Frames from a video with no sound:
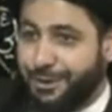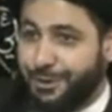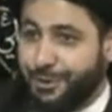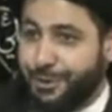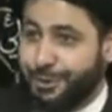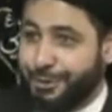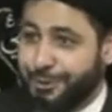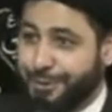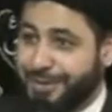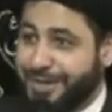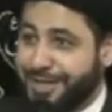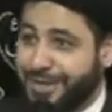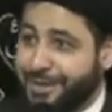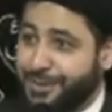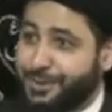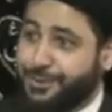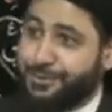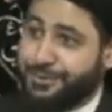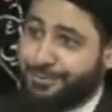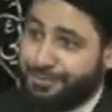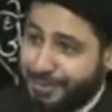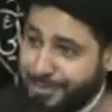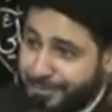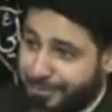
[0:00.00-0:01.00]
No, look at the
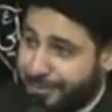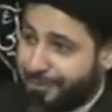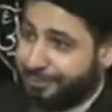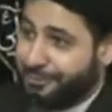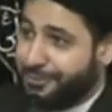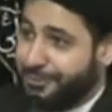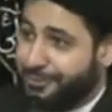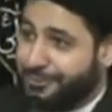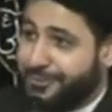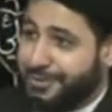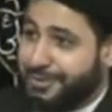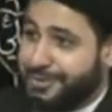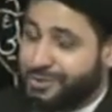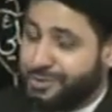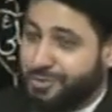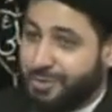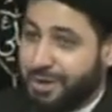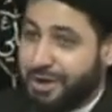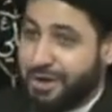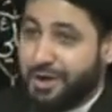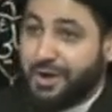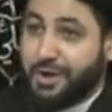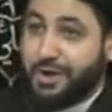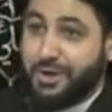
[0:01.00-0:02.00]
good people of Kufa as
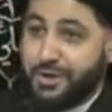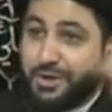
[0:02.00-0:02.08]
well.